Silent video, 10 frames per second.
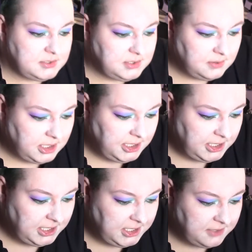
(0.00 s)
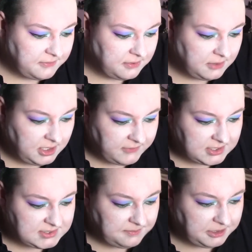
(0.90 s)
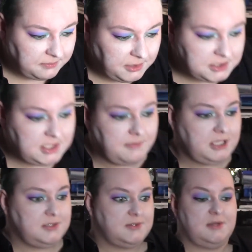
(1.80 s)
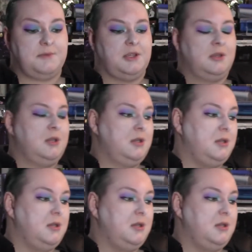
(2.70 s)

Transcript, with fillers: Do I have... Well, I've got a stippling brush. That might do something.